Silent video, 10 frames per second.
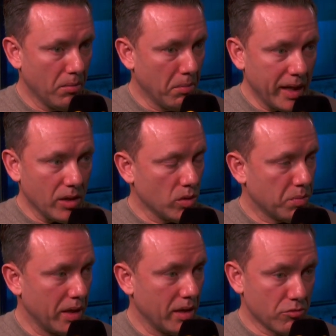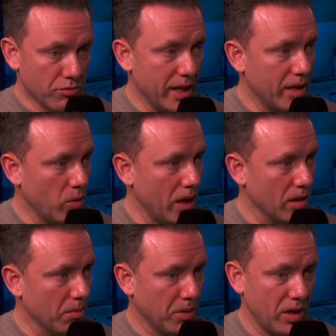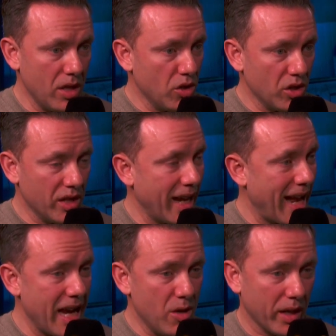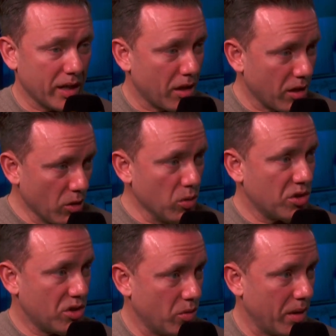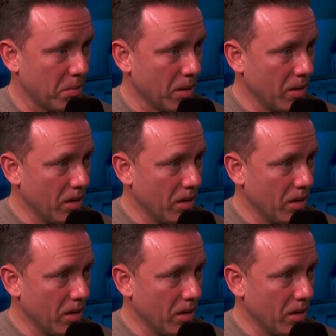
Michael was playing really well, but he couldn't get anywhere close to him.